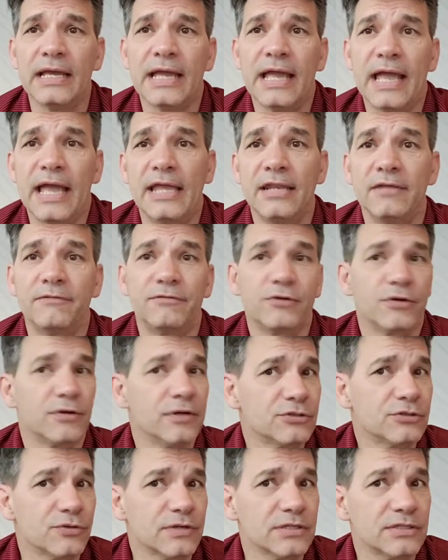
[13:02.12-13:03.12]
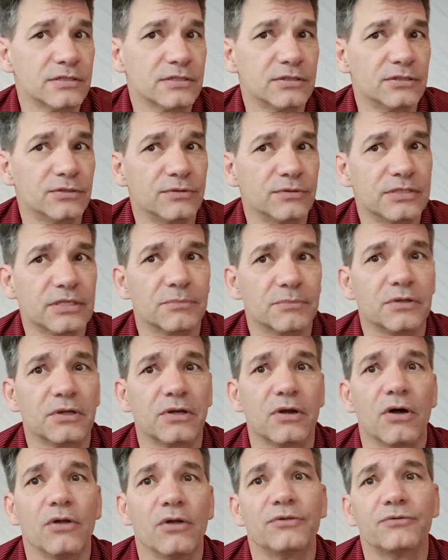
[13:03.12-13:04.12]
And if you're interested in doing something
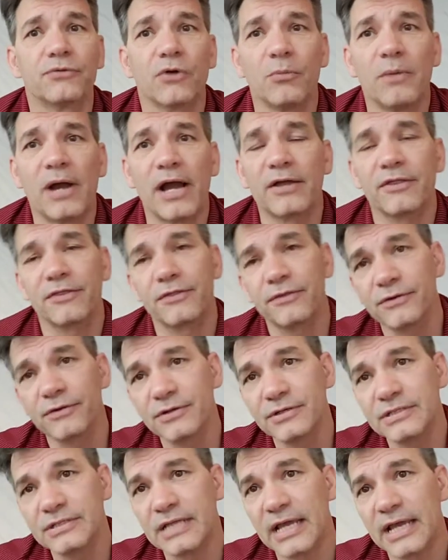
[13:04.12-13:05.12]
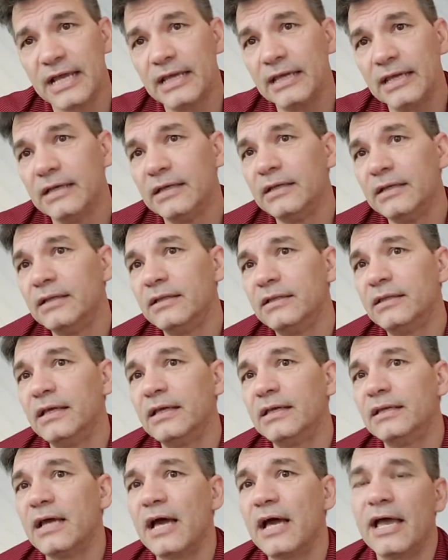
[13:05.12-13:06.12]
called Throwback Thursday,
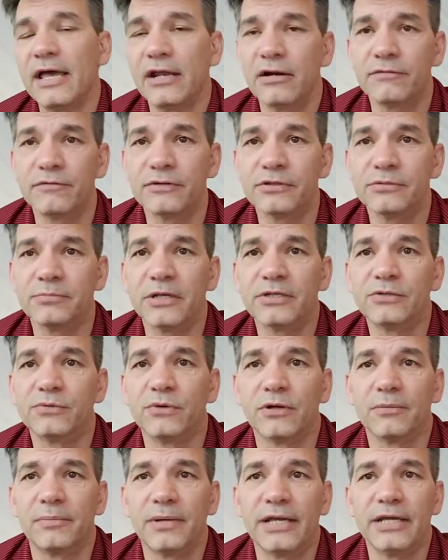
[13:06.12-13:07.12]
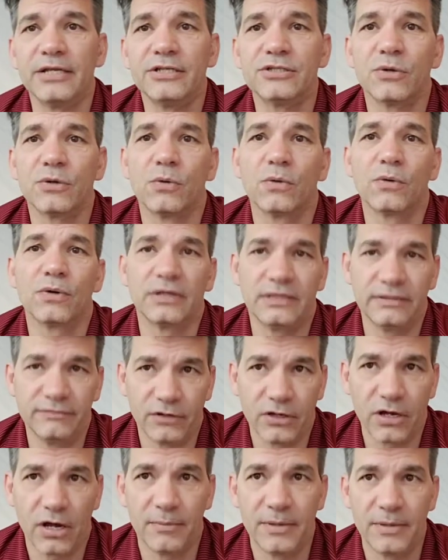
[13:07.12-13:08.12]
then head over to my Twitter page or leave
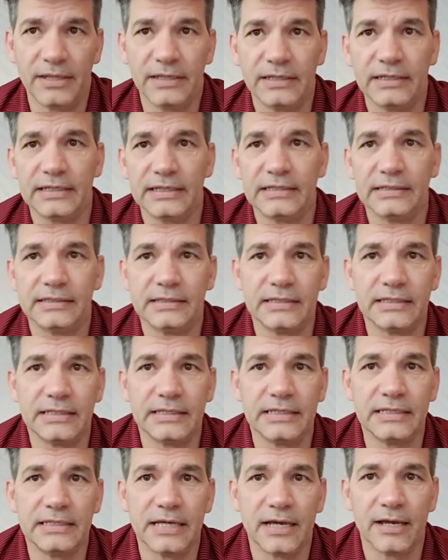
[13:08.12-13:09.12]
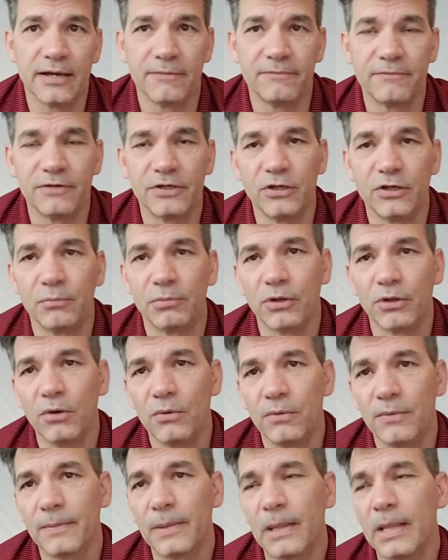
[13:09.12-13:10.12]
a comment in the video
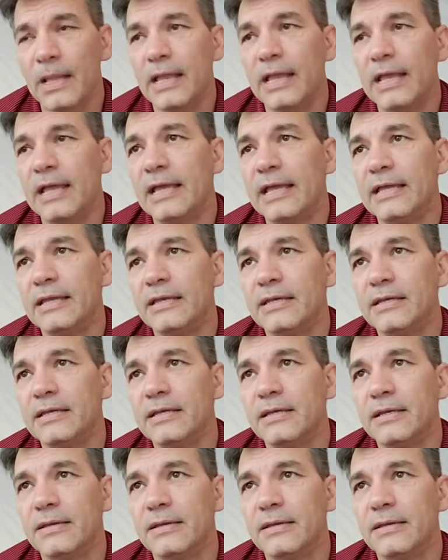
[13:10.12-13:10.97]
below, and